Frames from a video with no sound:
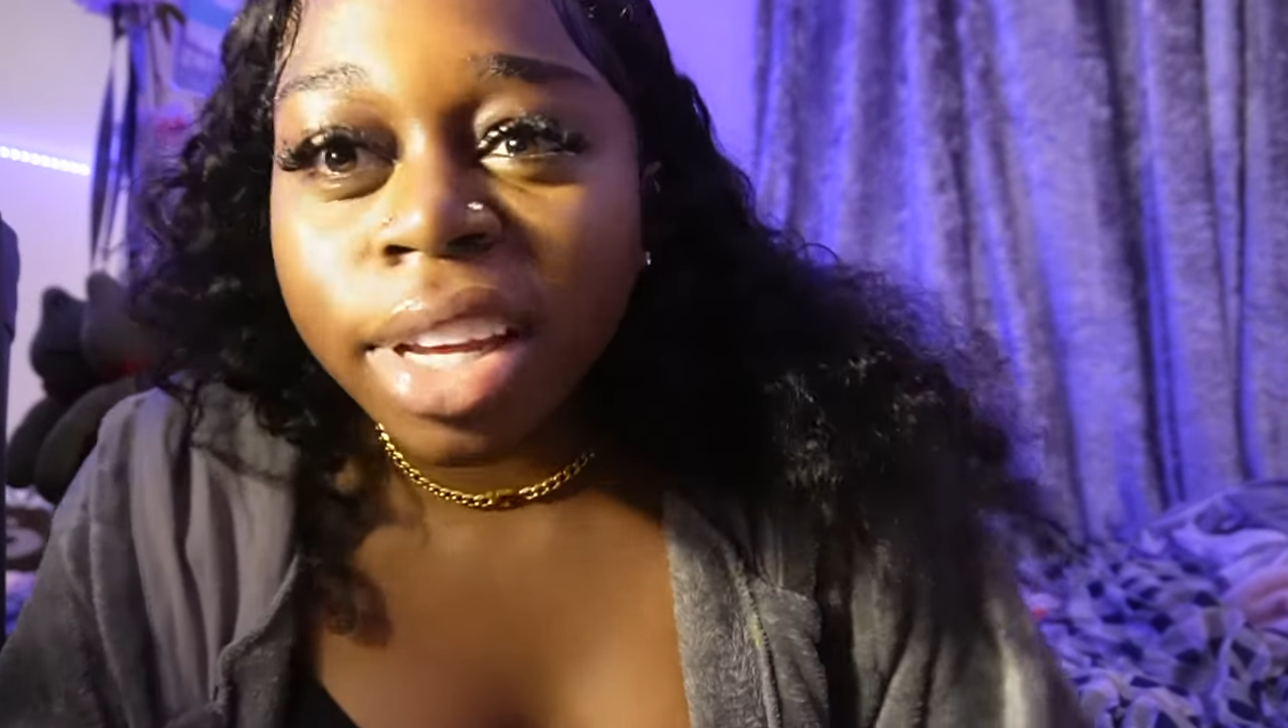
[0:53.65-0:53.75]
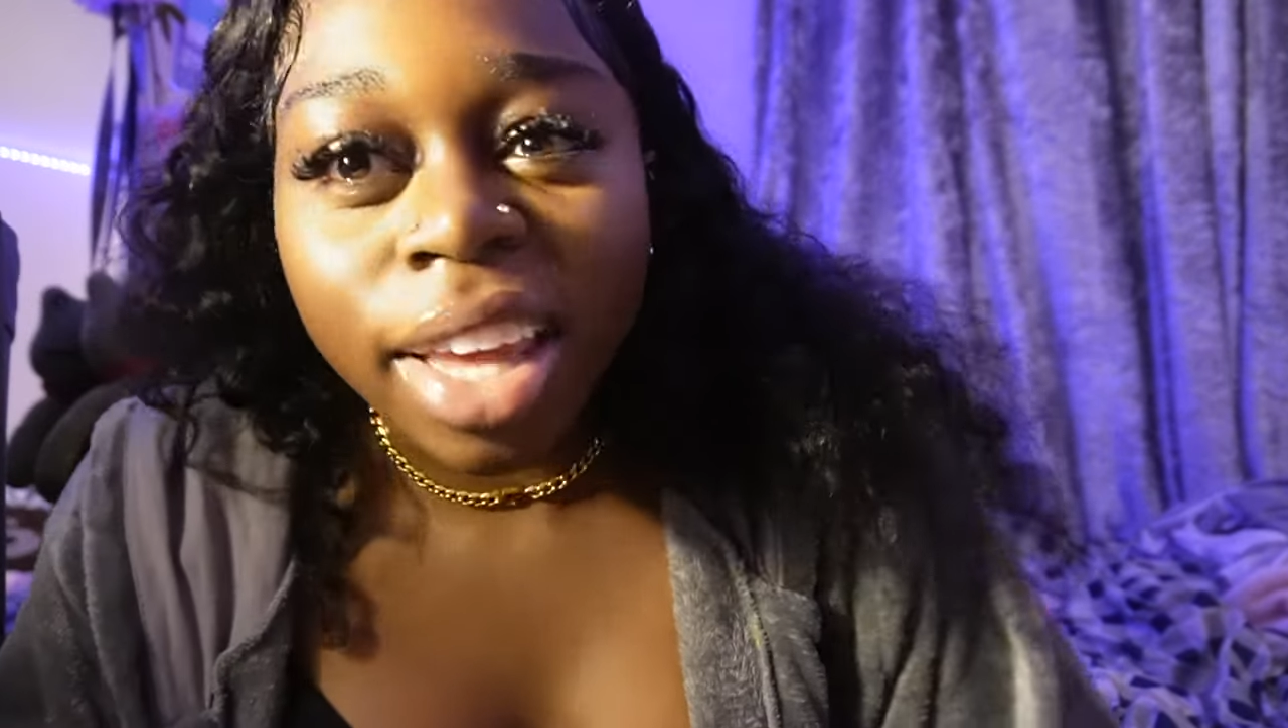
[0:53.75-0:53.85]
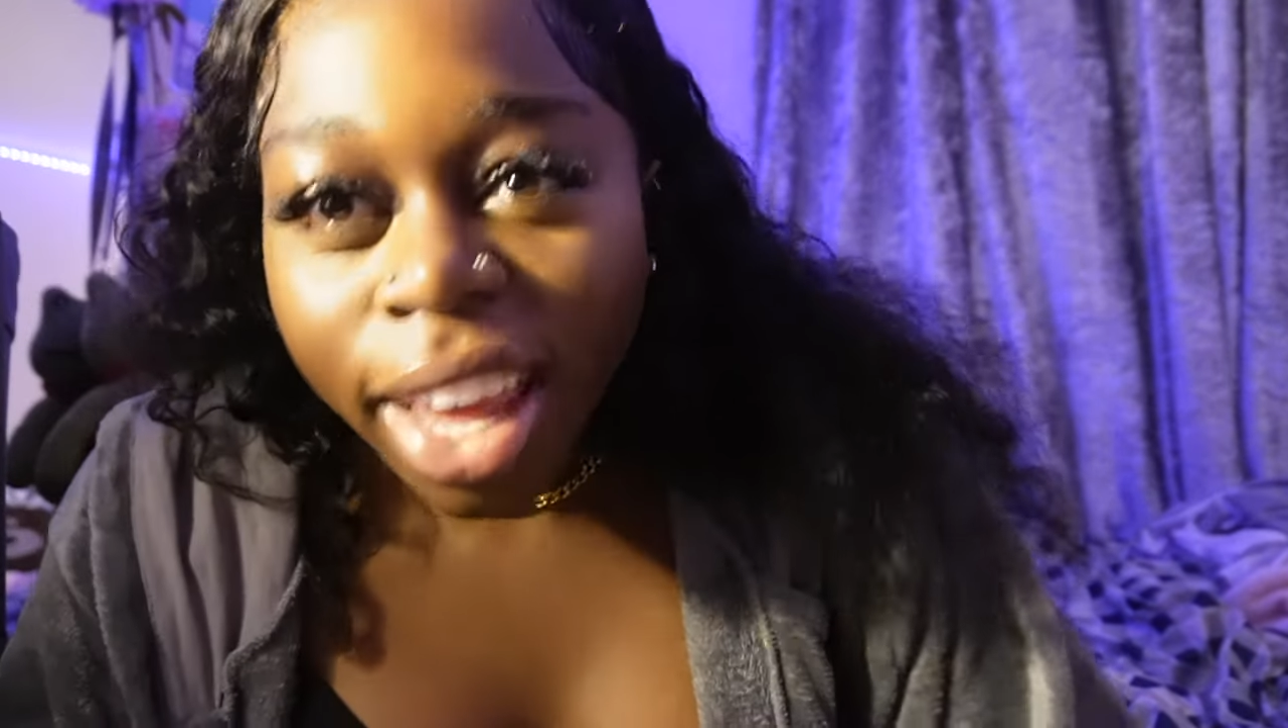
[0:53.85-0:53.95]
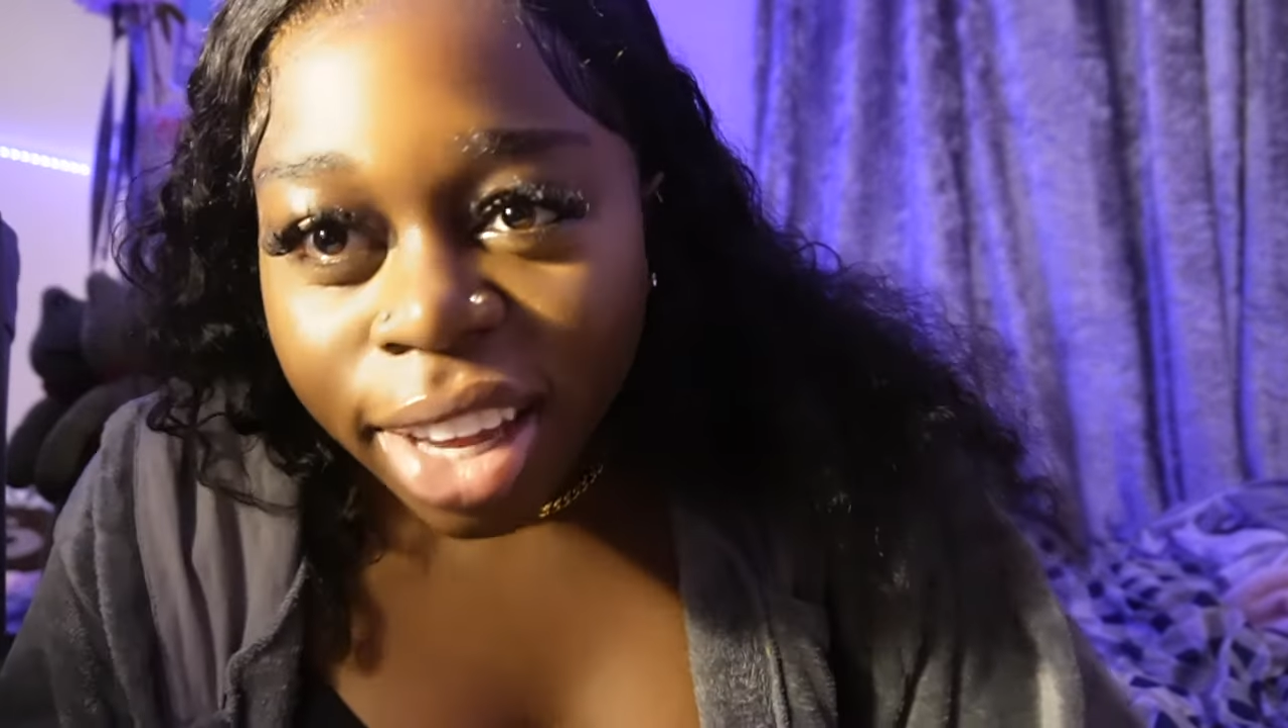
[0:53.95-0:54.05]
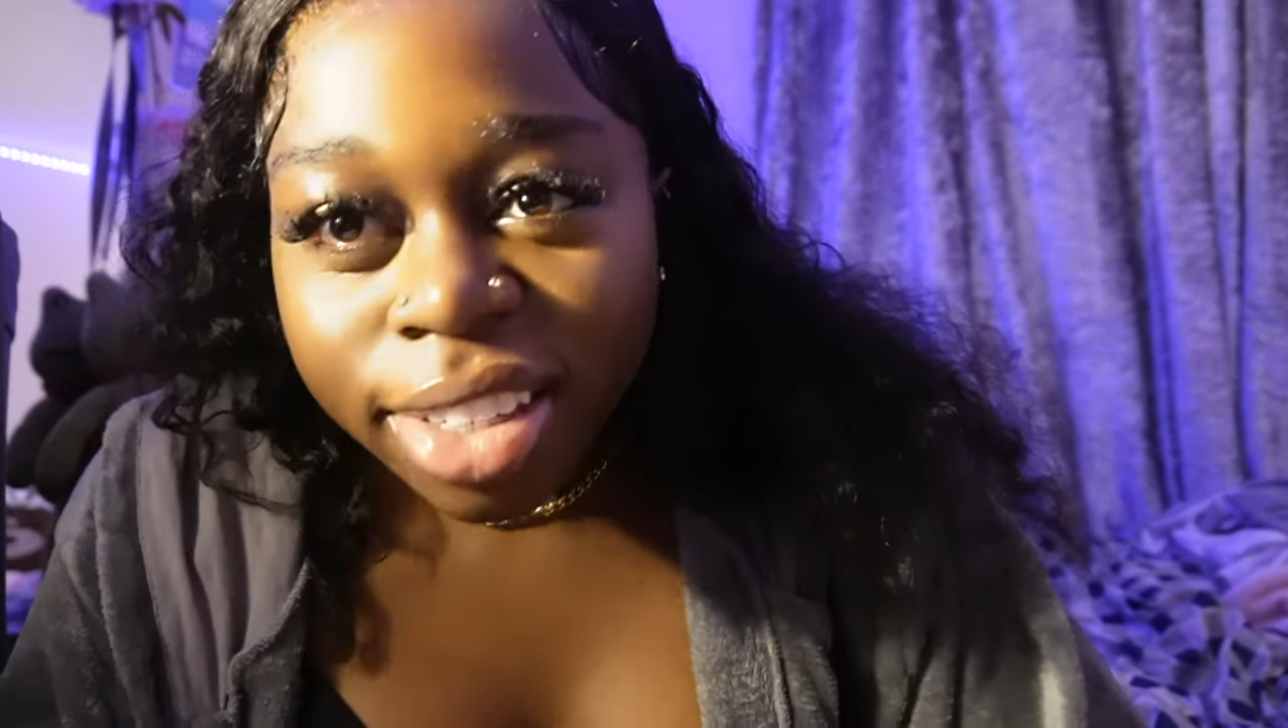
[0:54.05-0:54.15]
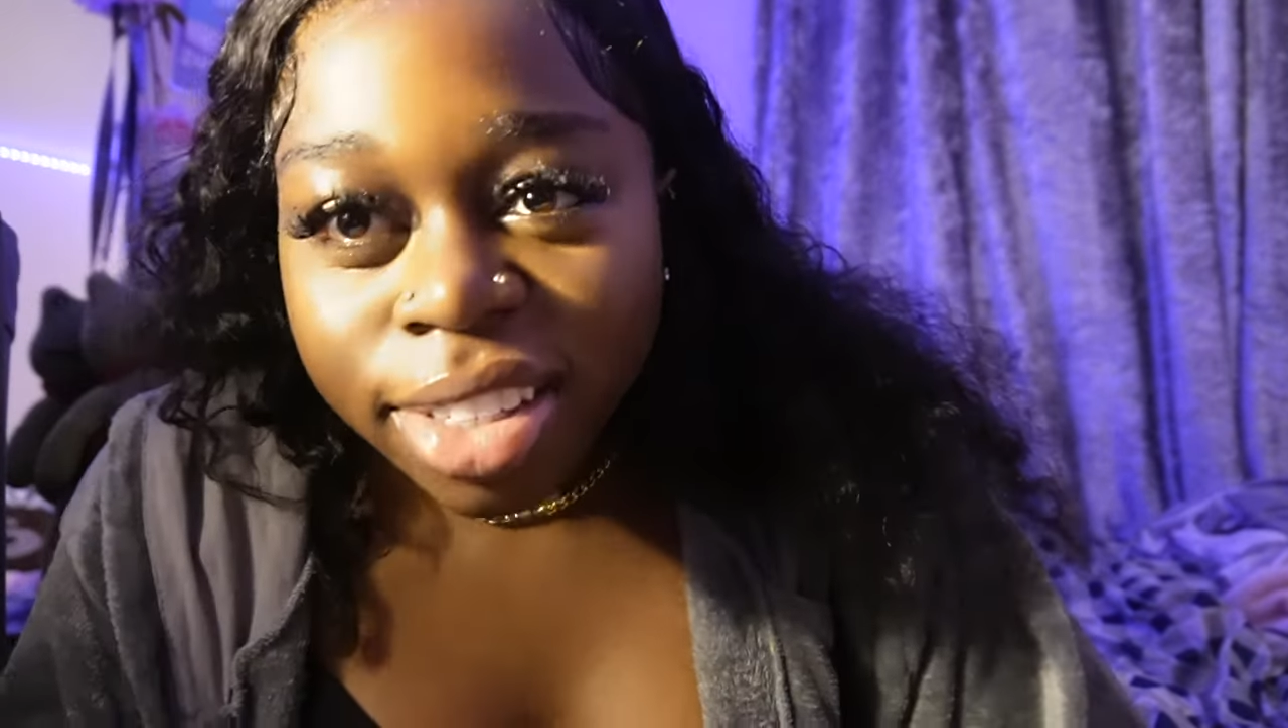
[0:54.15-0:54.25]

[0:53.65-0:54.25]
the case,